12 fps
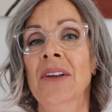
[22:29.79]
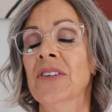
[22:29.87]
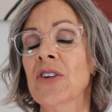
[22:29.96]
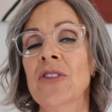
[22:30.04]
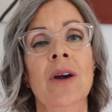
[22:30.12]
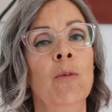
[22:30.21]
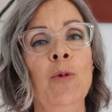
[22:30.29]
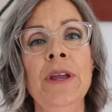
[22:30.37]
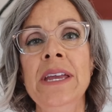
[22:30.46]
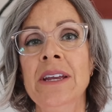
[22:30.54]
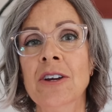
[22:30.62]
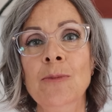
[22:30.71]
so that
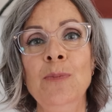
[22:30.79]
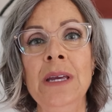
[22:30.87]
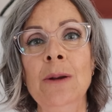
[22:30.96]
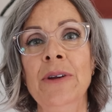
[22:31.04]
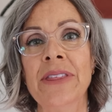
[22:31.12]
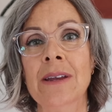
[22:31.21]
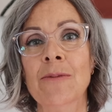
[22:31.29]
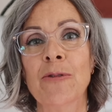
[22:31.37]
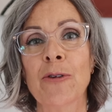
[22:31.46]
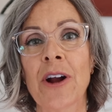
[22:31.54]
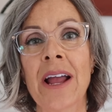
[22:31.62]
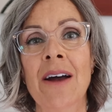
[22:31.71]
we could be with him
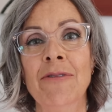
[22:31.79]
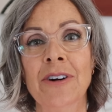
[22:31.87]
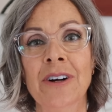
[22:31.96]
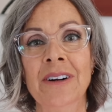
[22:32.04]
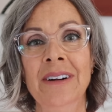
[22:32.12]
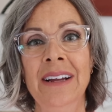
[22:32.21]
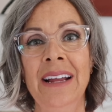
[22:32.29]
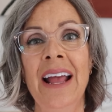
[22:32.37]
forever.